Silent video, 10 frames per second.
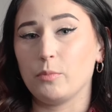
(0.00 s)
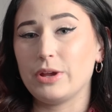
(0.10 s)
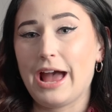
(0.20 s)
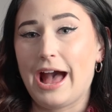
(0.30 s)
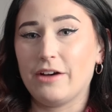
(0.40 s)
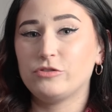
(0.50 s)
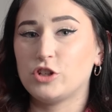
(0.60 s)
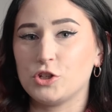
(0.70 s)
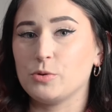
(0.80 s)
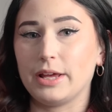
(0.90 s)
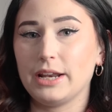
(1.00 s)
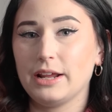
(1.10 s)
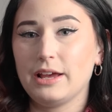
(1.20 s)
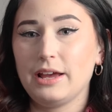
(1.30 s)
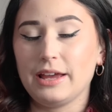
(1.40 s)
We have to do it,
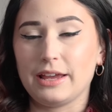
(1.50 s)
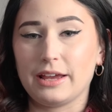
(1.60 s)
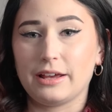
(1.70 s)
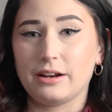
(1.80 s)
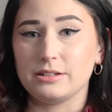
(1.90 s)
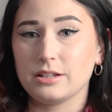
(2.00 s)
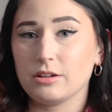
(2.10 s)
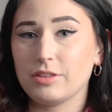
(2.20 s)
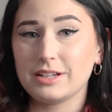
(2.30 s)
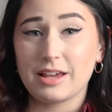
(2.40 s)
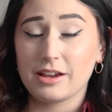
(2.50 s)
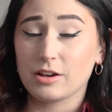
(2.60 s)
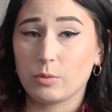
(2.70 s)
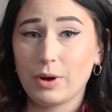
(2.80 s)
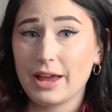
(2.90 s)
and until they take
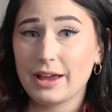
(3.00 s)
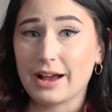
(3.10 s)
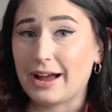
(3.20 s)
it away,